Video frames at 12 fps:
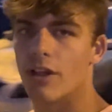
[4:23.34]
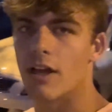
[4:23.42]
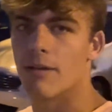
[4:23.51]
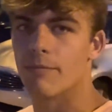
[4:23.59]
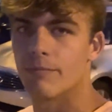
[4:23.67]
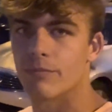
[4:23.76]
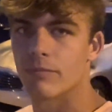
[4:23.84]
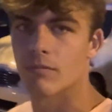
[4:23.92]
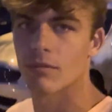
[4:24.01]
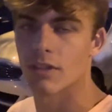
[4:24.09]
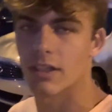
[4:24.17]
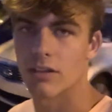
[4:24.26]
up.
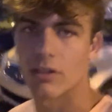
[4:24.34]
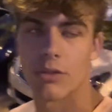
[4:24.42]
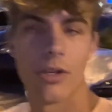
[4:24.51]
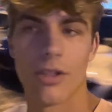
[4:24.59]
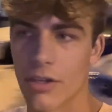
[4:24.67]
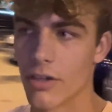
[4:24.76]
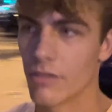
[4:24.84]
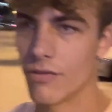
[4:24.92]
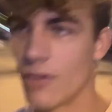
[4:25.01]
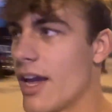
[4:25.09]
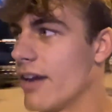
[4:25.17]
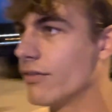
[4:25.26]
Got the
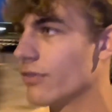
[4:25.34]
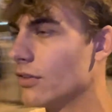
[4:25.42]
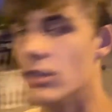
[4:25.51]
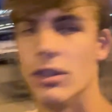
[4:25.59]
335,